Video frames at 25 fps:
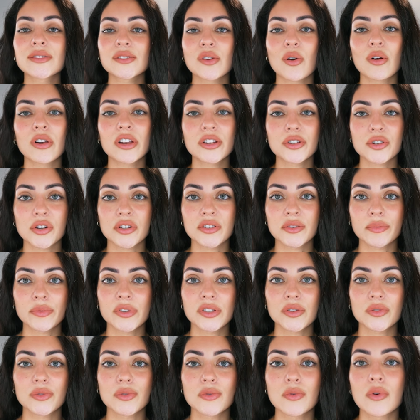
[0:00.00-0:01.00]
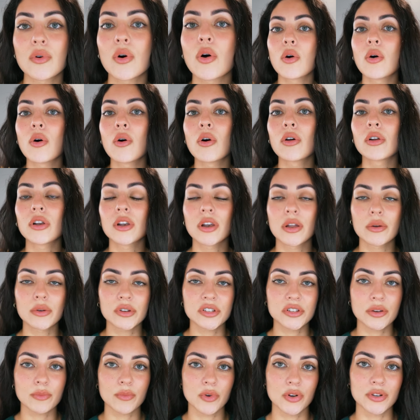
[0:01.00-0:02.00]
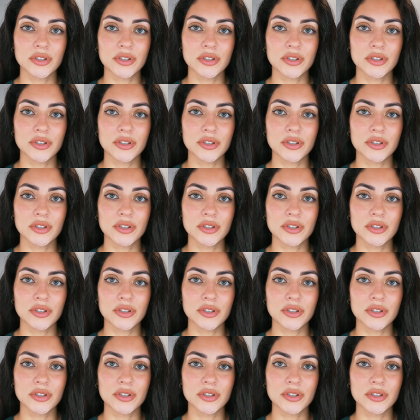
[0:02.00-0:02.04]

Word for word: College Hospital or Lewisham